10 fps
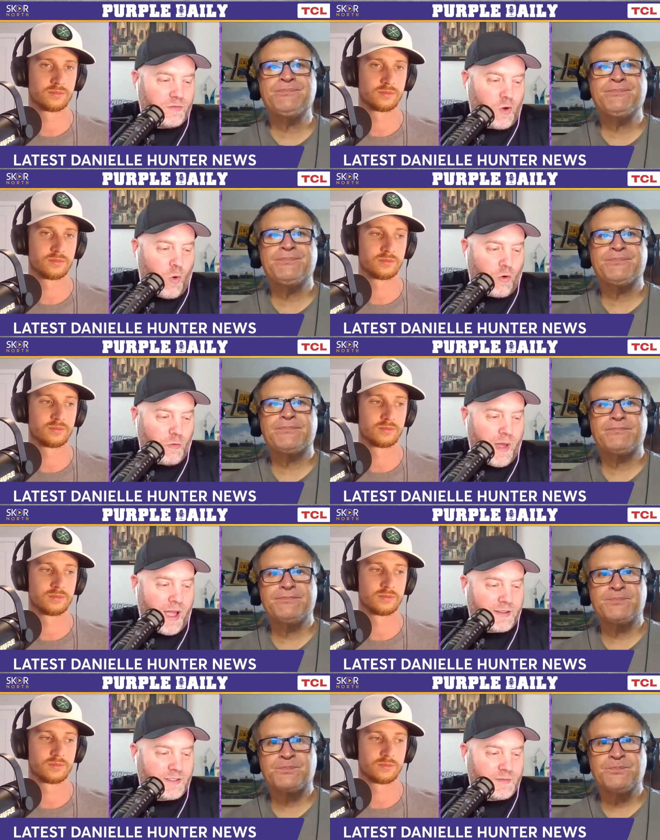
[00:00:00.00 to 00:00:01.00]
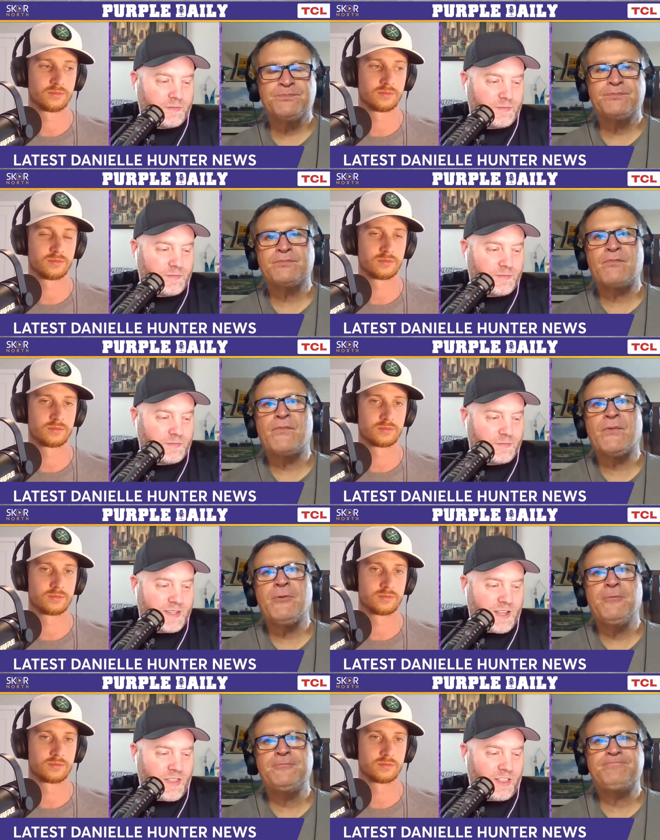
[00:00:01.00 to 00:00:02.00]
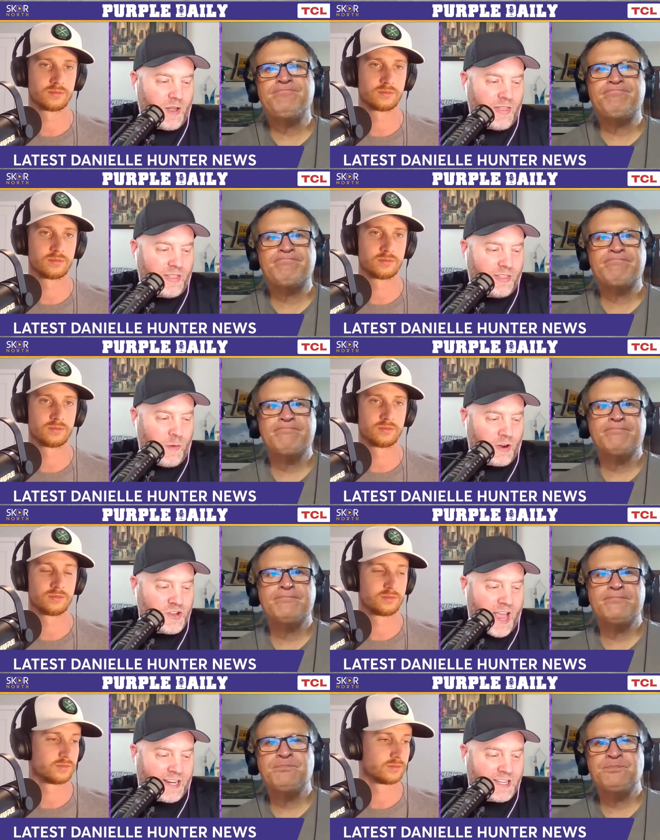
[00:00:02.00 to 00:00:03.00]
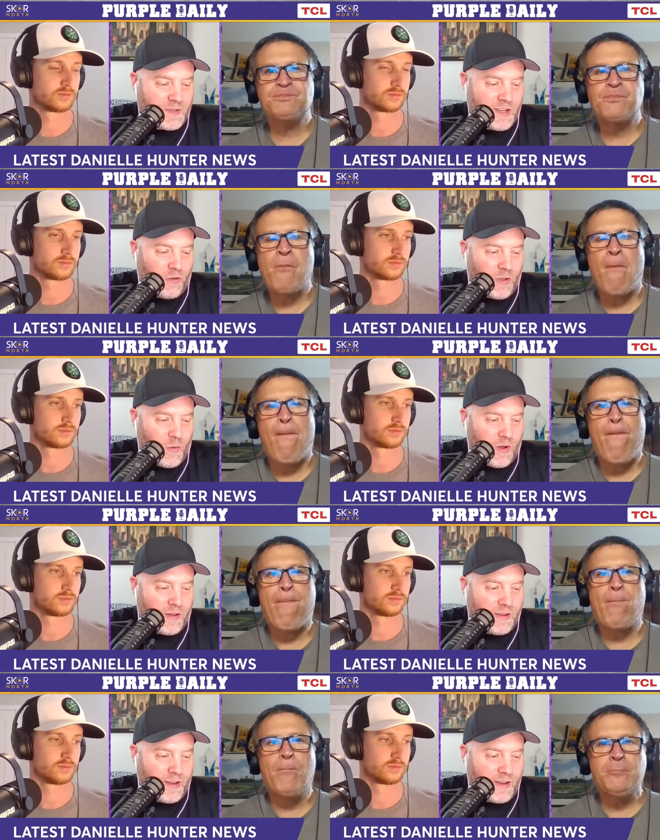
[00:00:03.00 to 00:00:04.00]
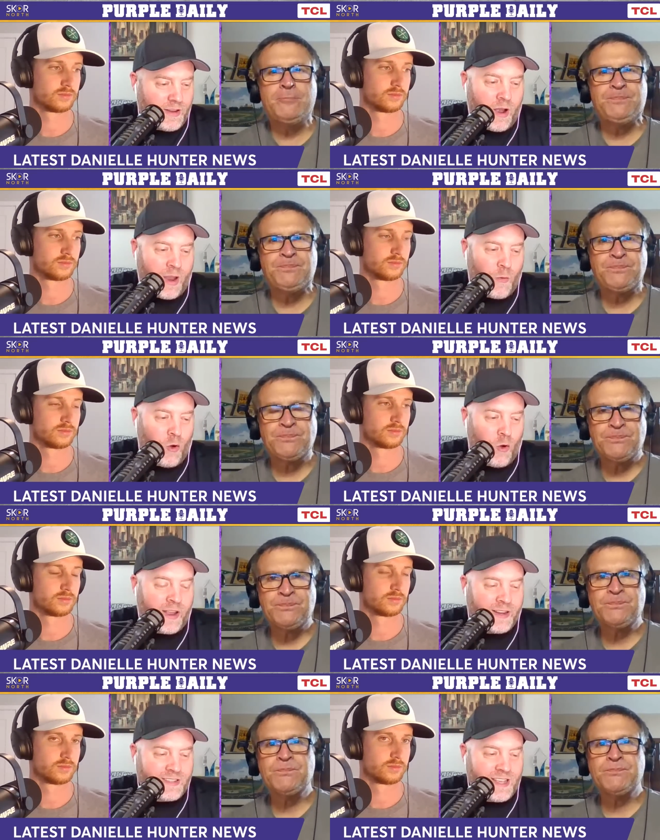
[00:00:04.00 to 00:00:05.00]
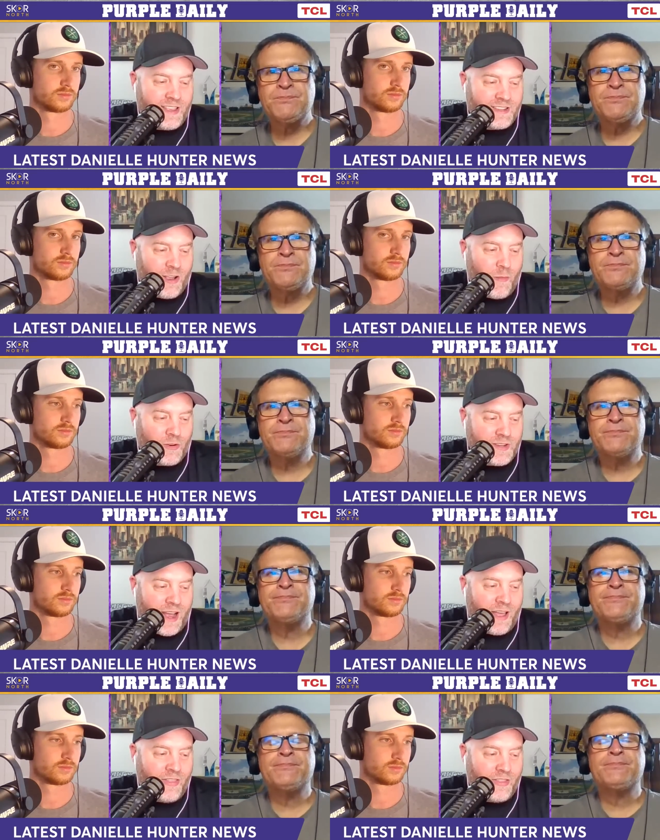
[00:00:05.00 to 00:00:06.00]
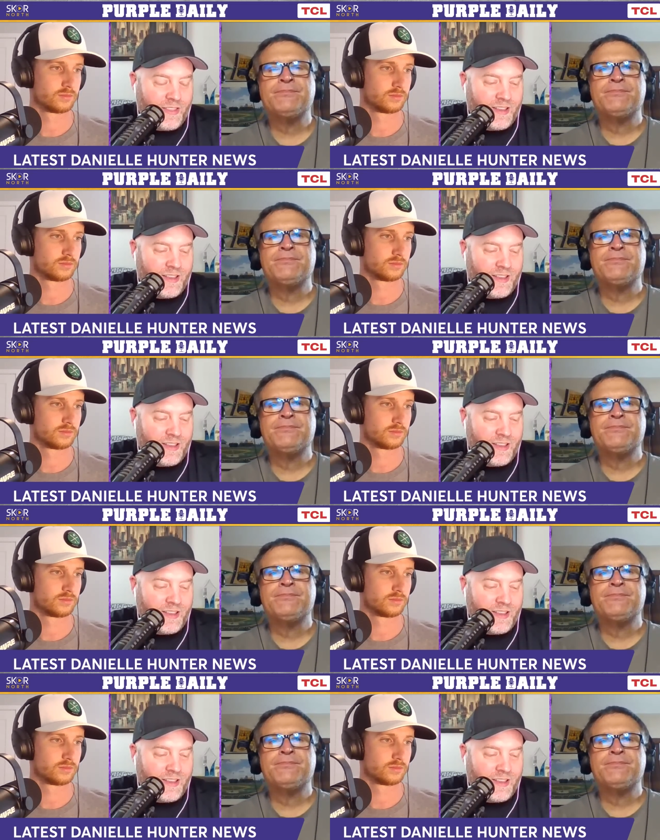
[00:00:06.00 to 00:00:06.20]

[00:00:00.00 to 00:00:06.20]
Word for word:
Speaker 1: quarterbacks because I think I think Lamar Jackson was the only one. We're again, we're only going to see these numbers on